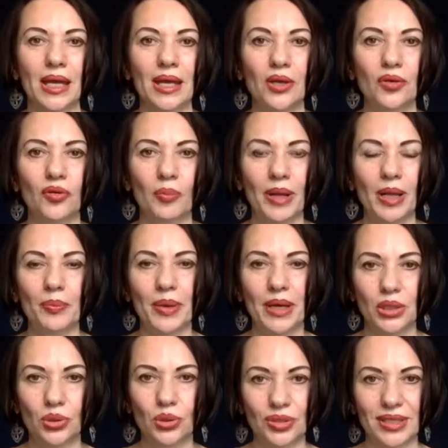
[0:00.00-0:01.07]
you
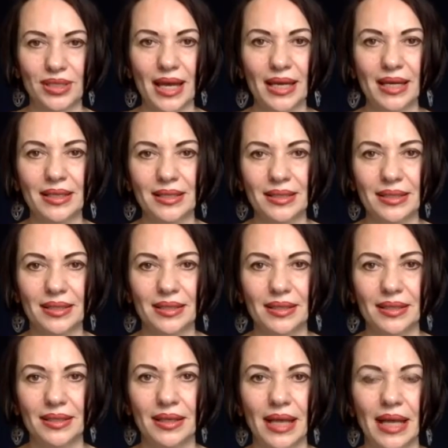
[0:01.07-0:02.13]
palpate two sides.
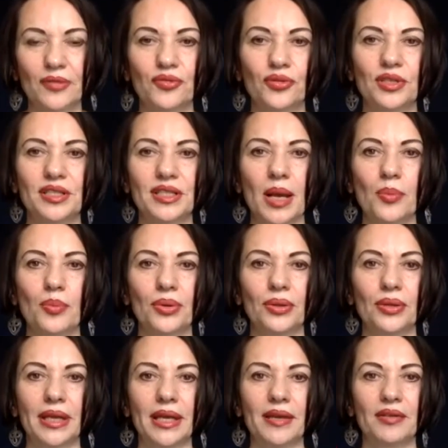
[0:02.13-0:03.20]
And for
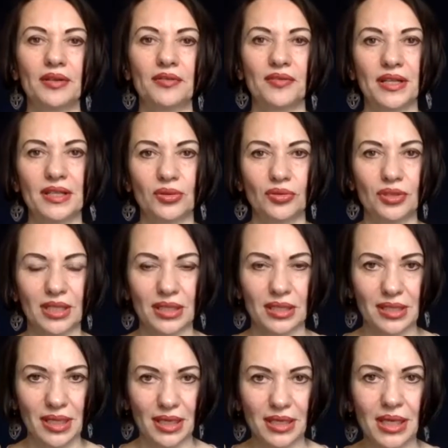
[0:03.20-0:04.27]
example, even when there is a
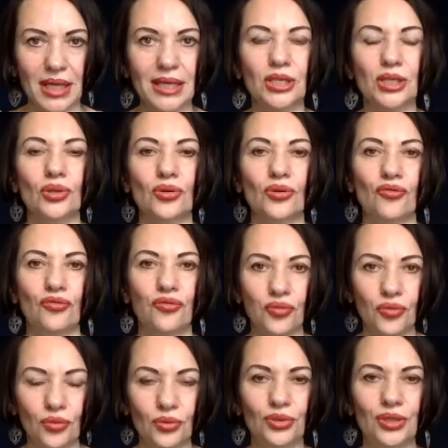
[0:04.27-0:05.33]
stagnation of
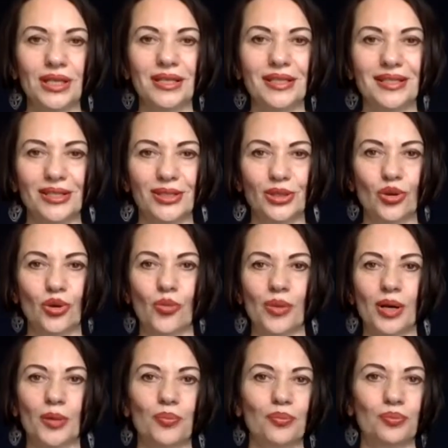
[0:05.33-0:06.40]
food in the
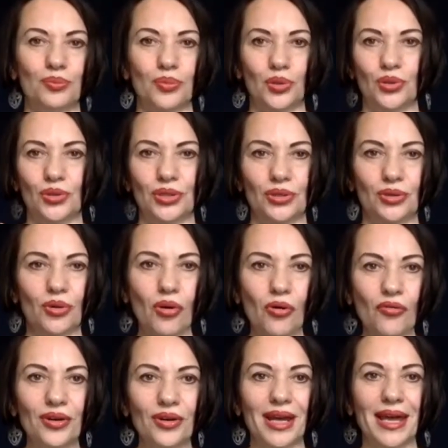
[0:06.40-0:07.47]
stomach, person
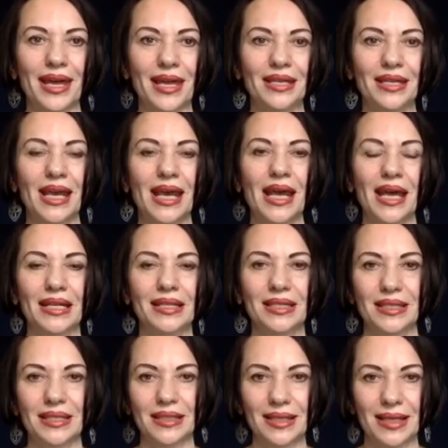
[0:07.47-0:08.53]
overate, and
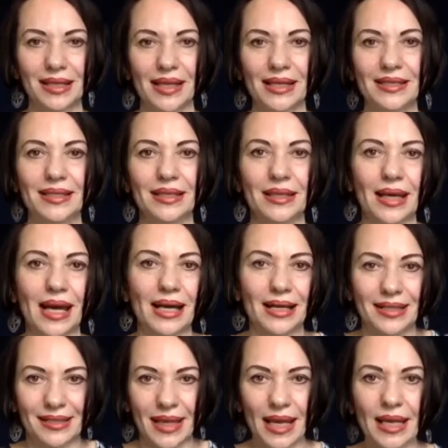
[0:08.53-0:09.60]
this is classic
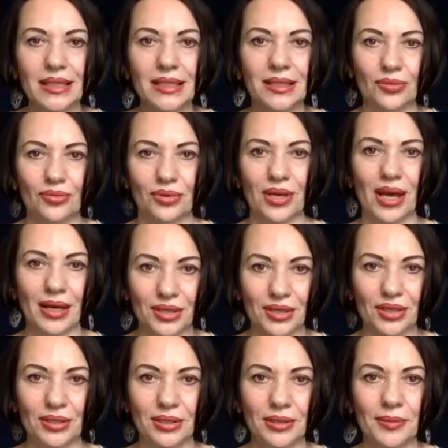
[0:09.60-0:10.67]
excess
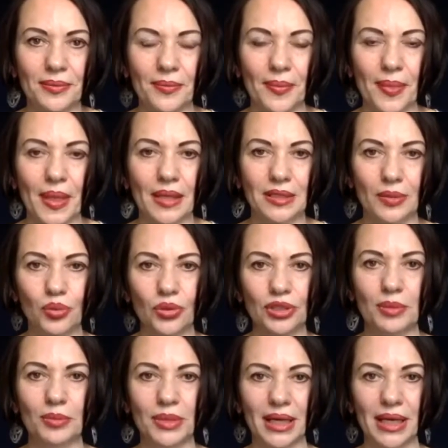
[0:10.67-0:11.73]
reaction, the
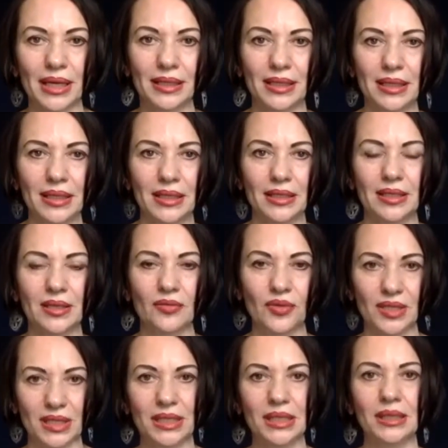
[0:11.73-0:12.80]
bottom line is we
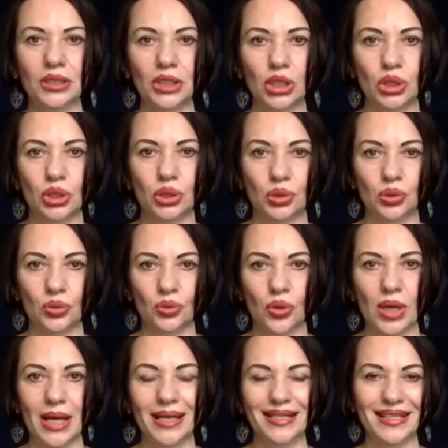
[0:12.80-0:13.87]
still need to
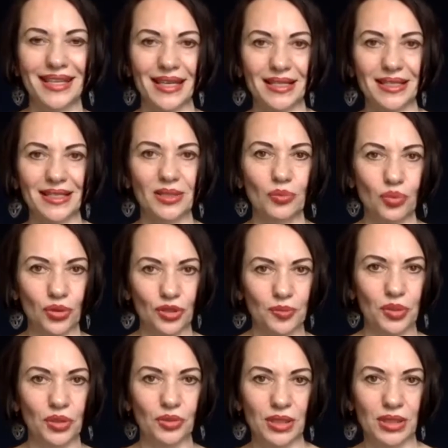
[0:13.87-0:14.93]
test both
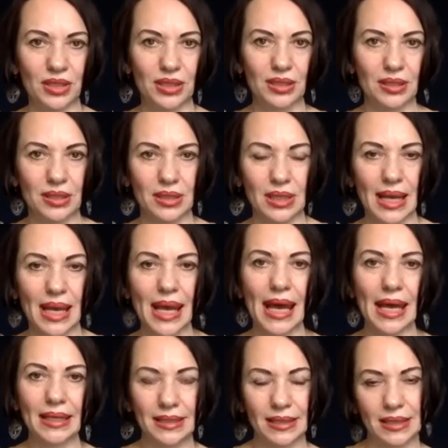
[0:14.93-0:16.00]
meridians
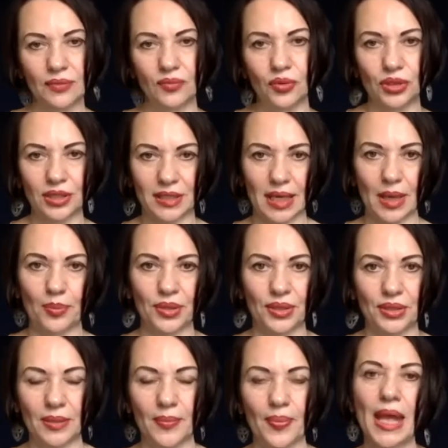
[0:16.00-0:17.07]
and see what is
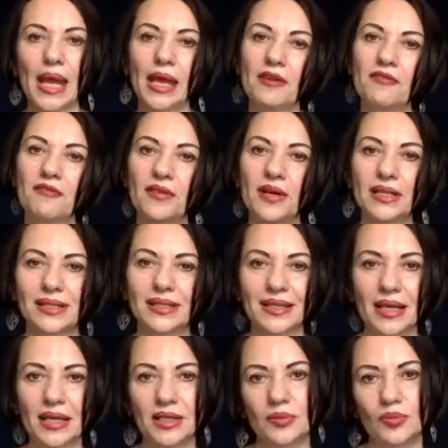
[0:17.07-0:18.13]
happening. If one
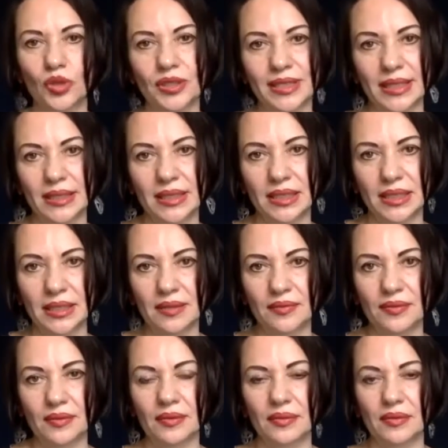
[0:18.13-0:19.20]
side is more sensitive,
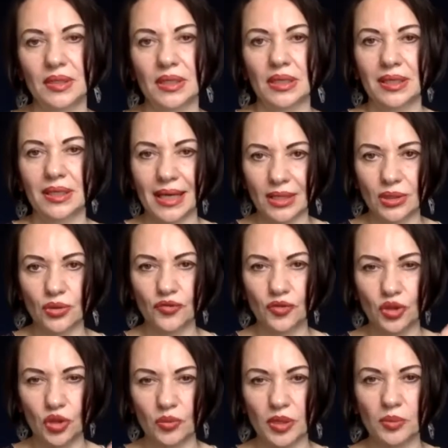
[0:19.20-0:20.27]
then in case of
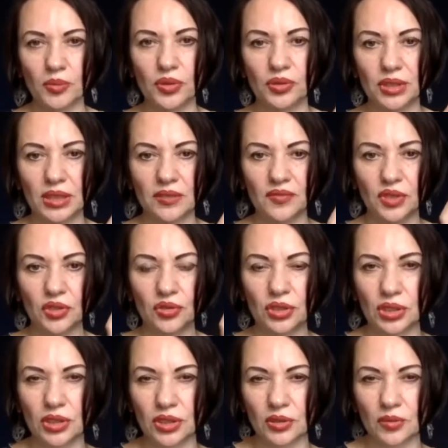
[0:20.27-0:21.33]
stomach meridian, we treat
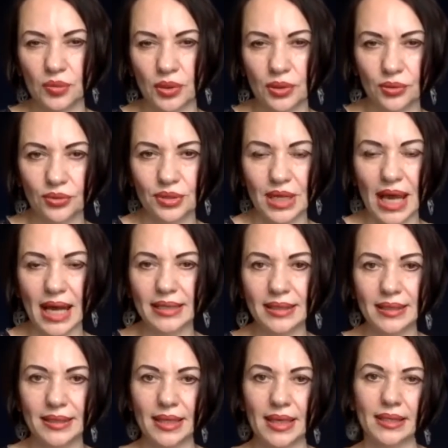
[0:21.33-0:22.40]
it in blue. Either
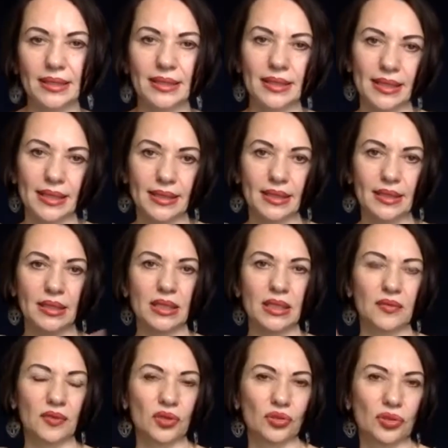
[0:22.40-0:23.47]
side is less sensitive,
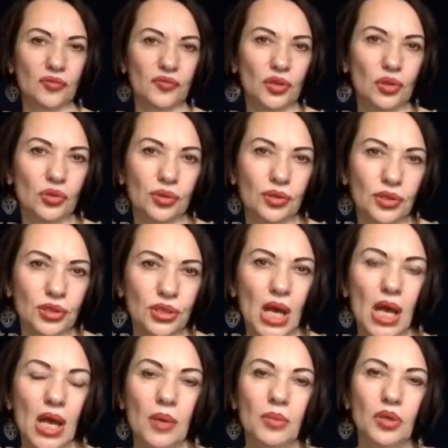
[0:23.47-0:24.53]
we treat with orange.
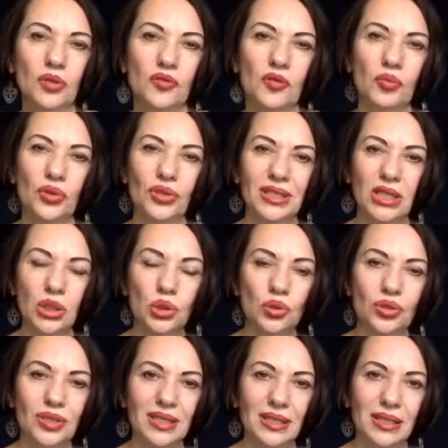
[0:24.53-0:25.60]
Because we both need to
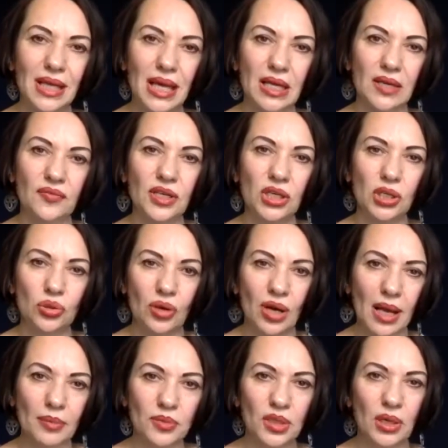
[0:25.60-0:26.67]
sedate, we need to
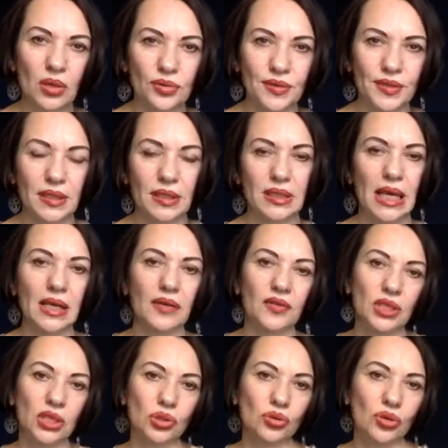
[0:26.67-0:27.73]
calm down things, and we
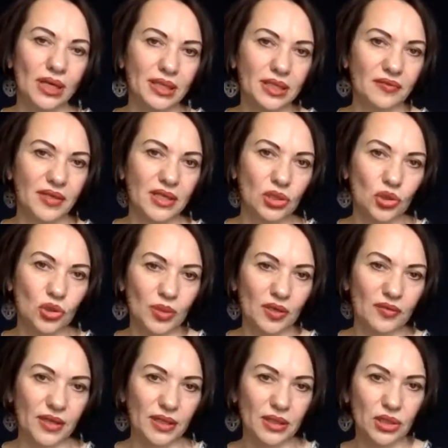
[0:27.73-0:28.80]
need to activate stomach
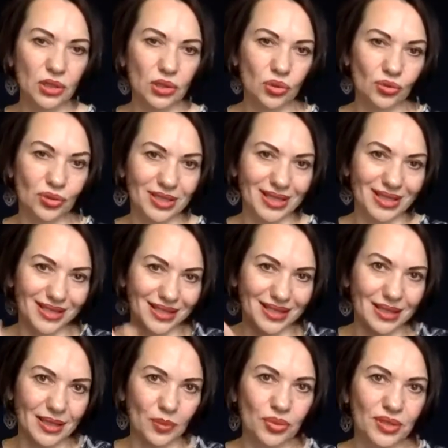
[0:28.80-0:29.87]
function so it can
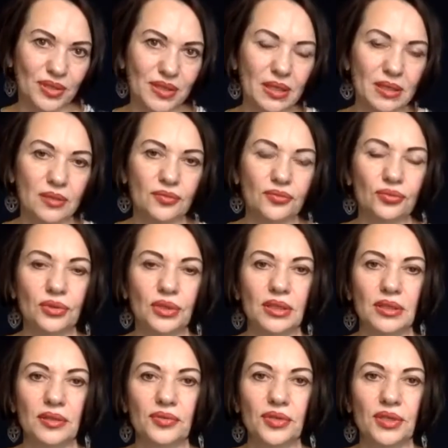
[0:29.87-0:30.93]
actually process the food and
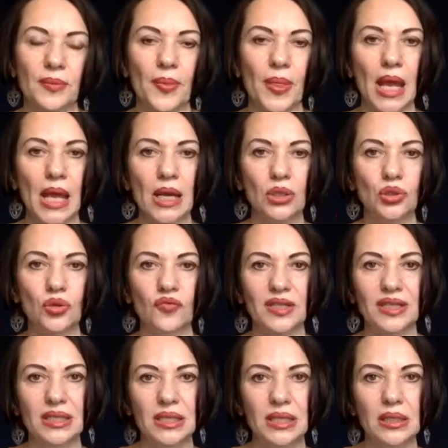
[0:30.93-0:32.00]
everything. So we
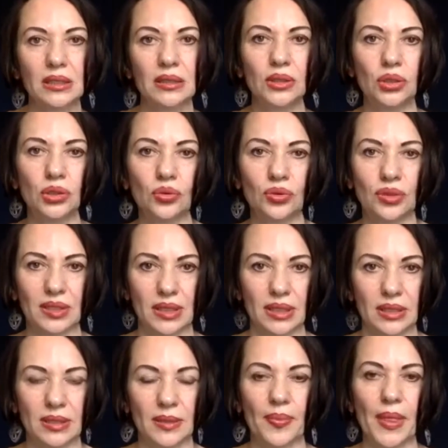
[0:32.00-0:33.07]
still use
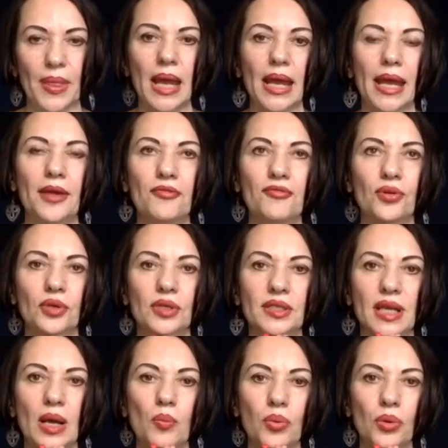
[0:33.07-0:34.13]
this. If, for
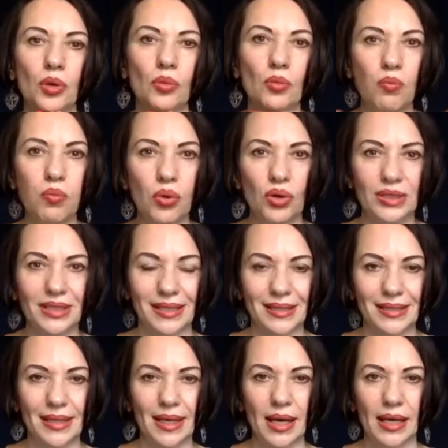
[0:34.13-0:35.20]
example, both
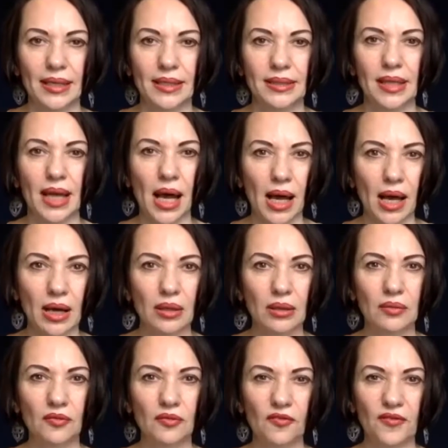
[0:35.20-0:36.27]
sides are
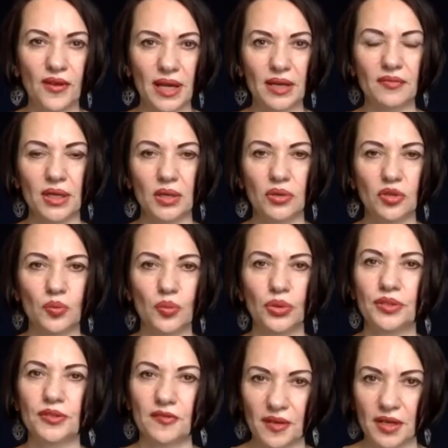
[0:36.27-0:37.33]
very, very
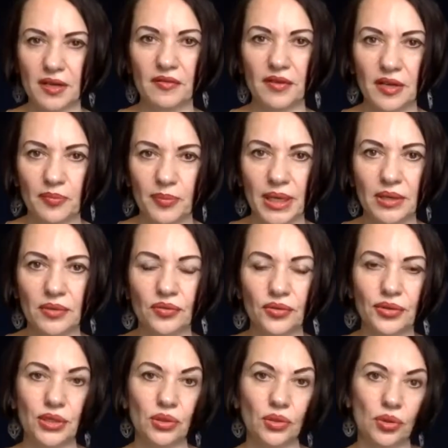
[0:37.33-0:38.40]
responsive, very, very painful,
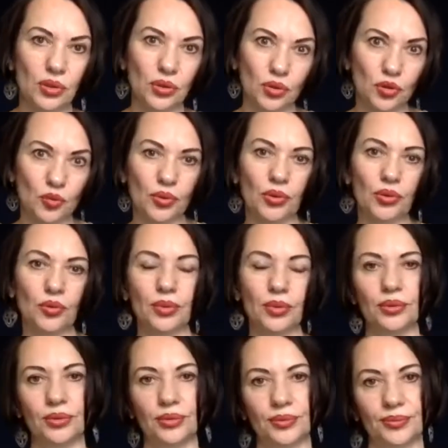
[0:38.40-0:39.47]
then you can use blue, blue.